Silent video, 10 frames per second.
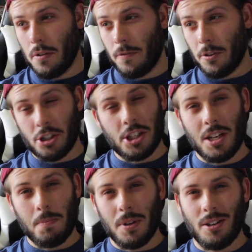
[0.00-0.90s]
for
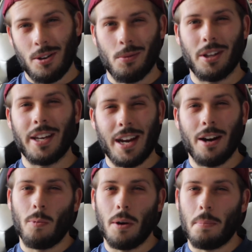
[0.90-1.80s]
cheap and you don't really
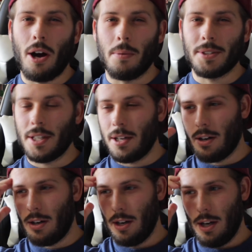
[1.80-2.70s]
care what pops they
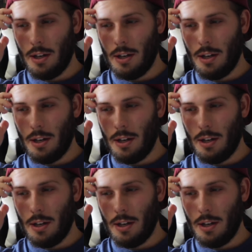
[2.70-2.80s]
are,